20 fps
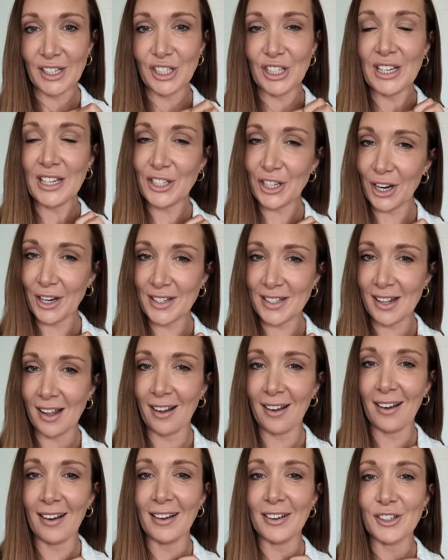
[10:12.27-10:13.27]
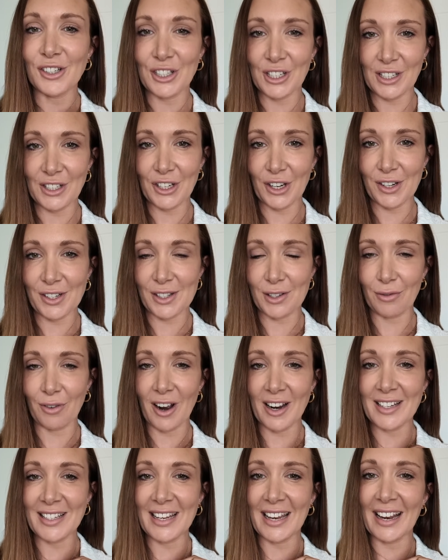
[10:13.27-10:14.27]
She chose the heart, she chose the
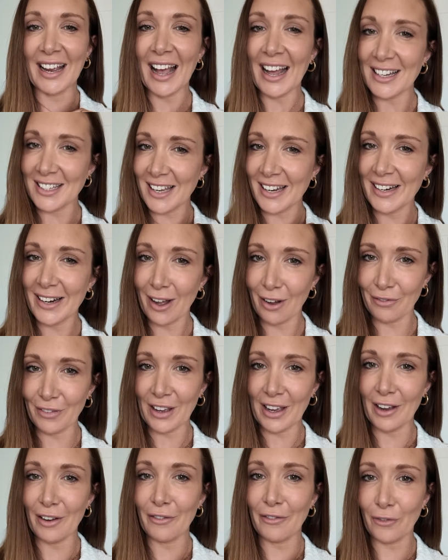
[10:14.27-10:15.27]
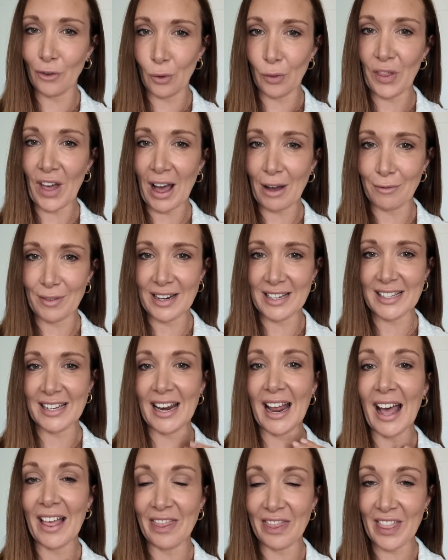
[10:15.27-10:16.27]
writing, and I love it for that reason,
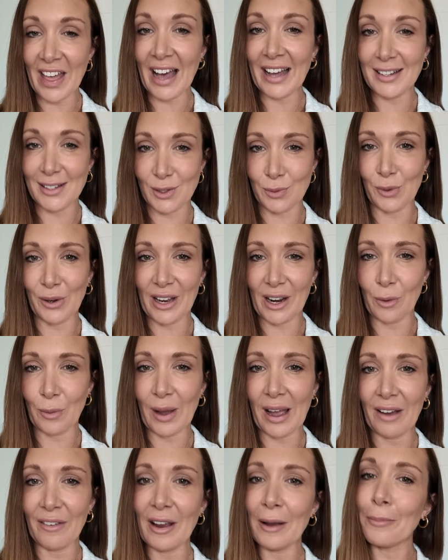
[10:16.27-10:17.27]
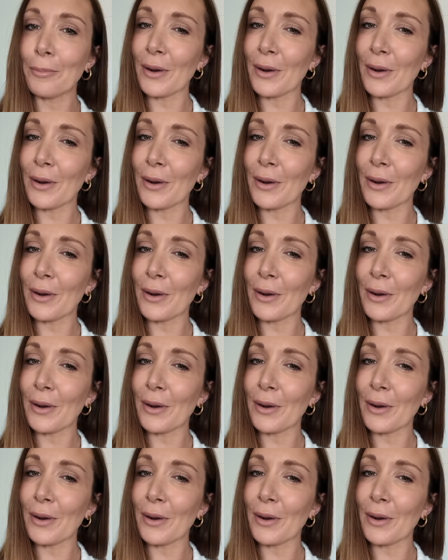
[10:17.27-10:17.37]
and that's why I wear it.